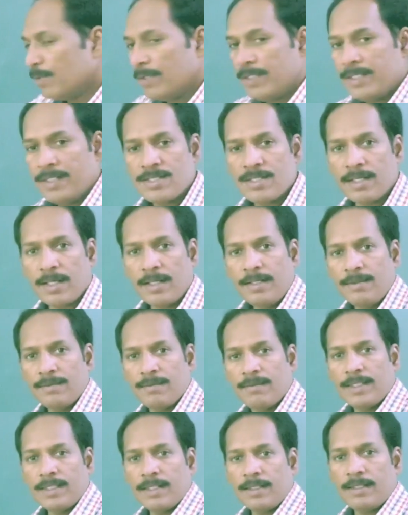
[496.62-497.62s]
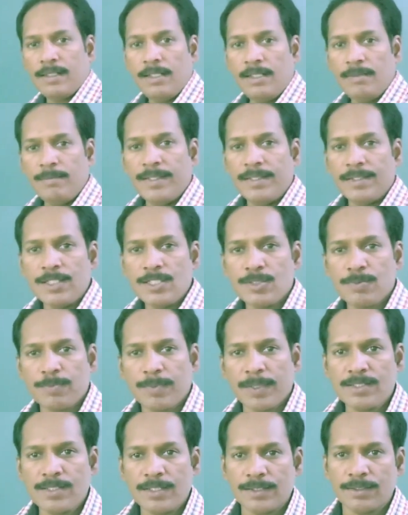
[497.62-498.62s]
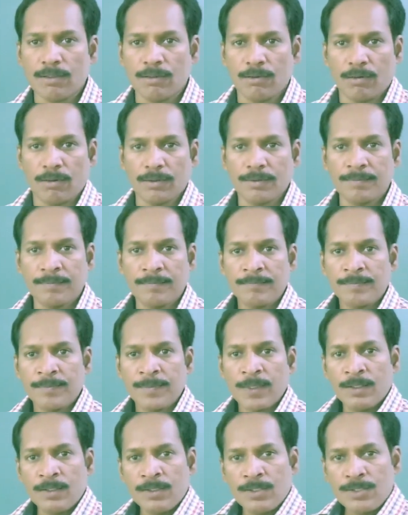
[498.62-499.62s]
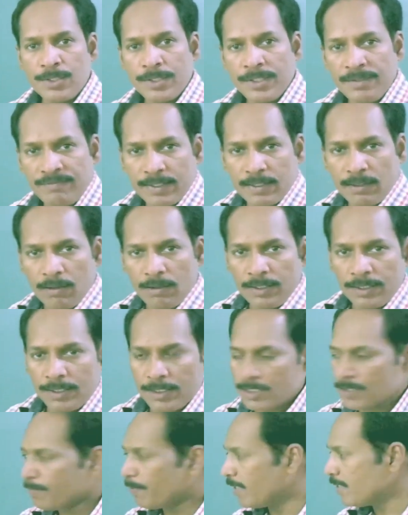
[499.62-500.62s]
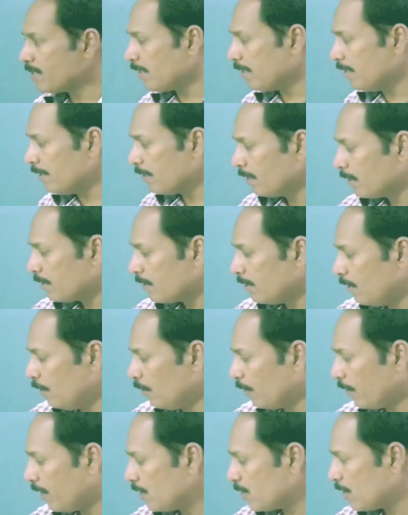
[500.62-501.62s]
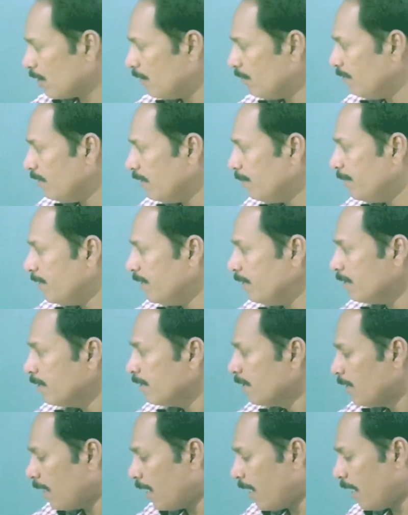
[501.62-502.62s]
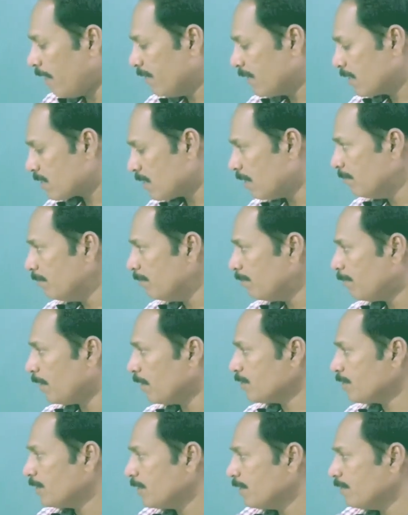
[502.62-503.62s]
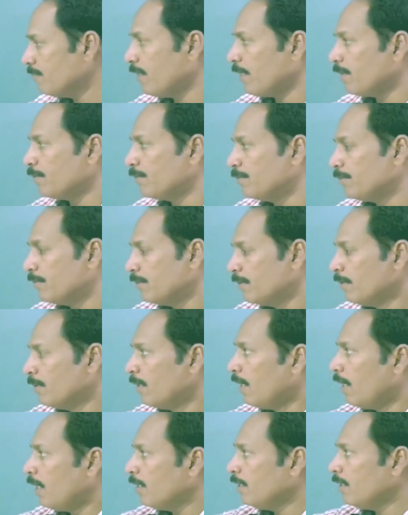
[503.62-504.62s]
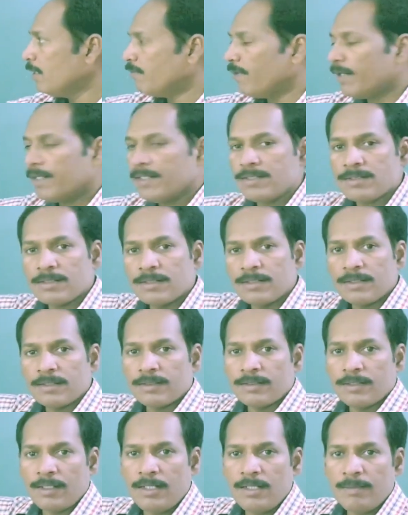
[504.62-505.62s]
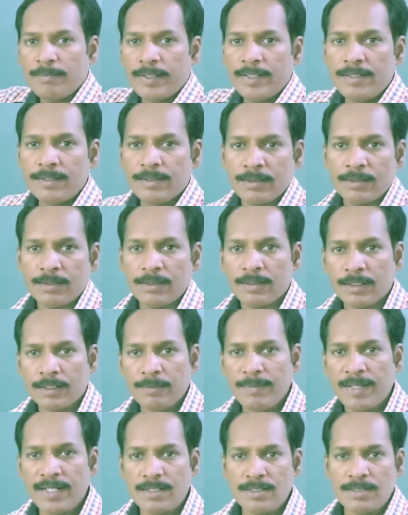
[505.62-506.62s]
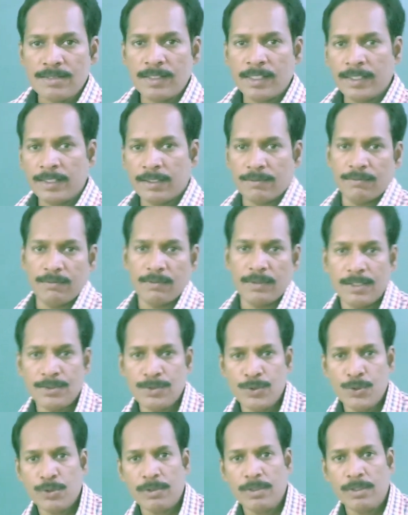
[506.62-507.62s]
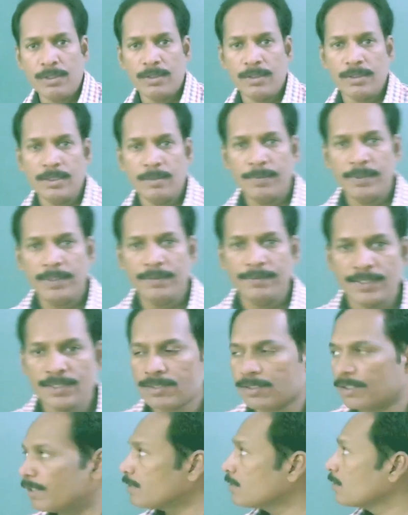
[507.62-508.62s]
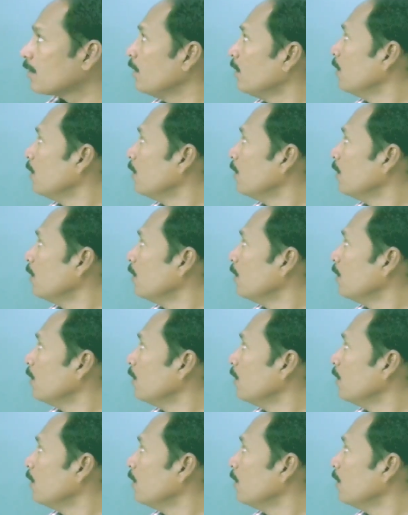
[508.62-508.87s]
will decide whether the element is present or not. So if at all it is present, the location will be having some positive value. Otherwise, the element remains negative as usual in the previous case.